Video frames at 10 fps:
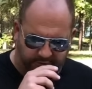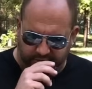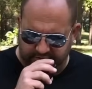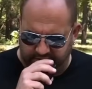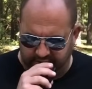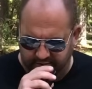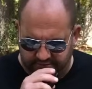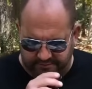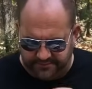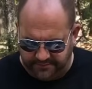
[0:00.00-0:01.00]
frequency in
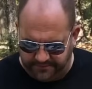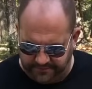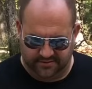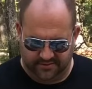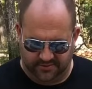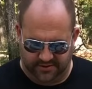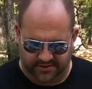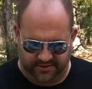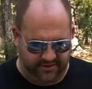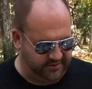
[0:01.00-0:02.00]
use. Go
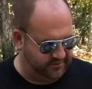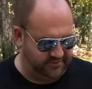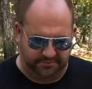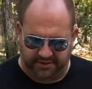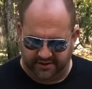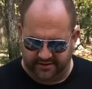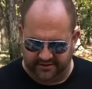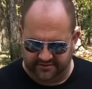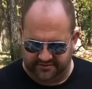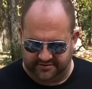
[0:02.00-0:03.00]
ahead and spot
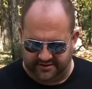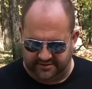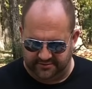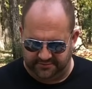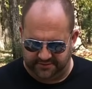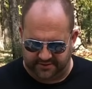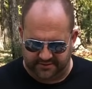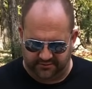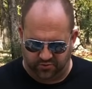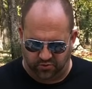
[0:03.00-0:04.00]
ourselves
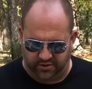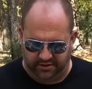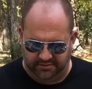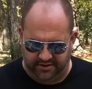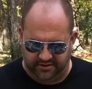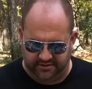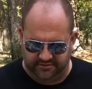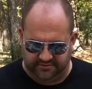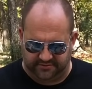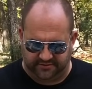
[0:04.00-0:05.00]
on 20
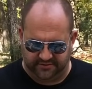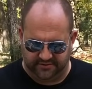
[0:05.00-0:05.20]
meters.